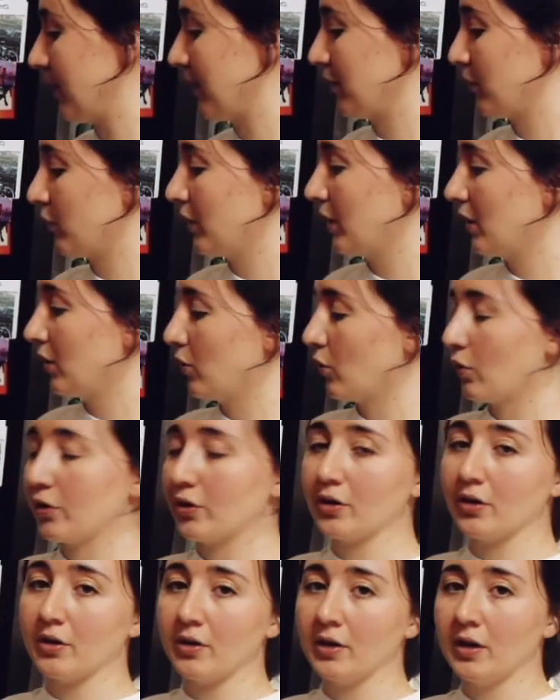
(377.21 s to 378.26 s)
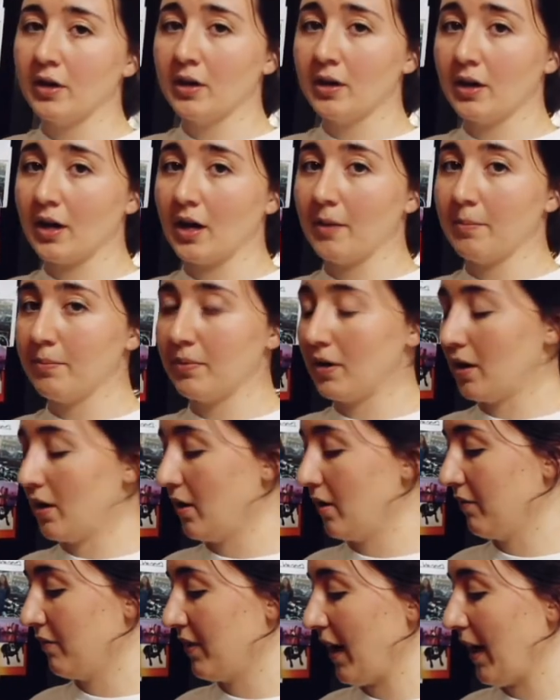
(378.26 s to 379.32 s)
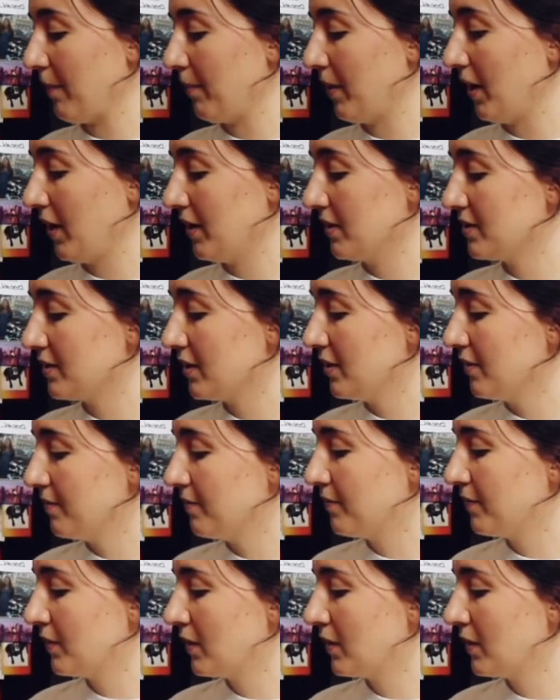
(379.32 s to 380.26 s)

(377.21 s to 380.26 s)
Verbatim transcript: a three quarter cup of that pasta.